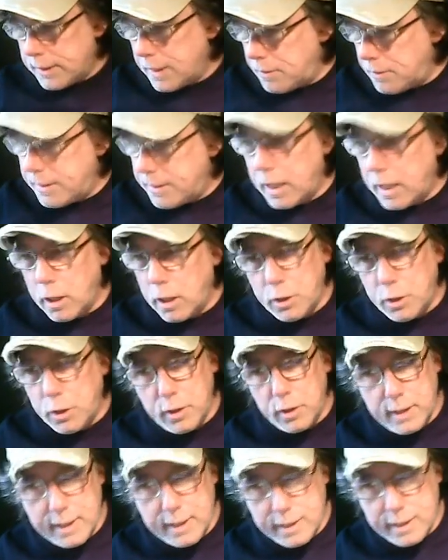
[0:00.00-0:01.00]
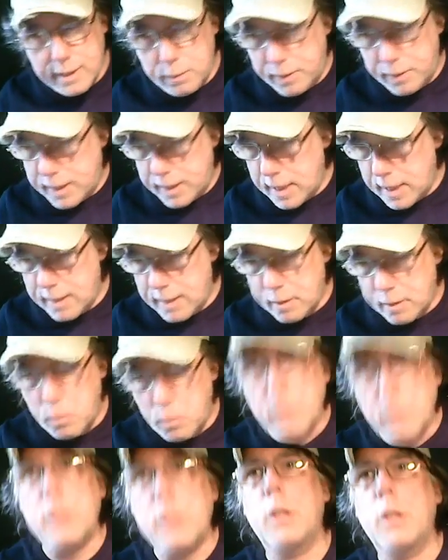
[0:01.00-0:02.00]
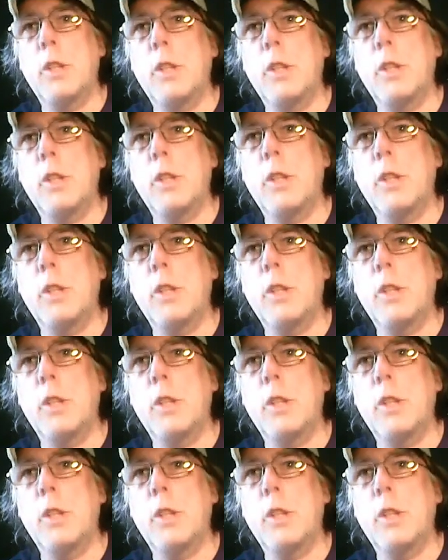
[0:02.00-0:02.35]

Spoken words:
I'm telling you this is because I wanted to show you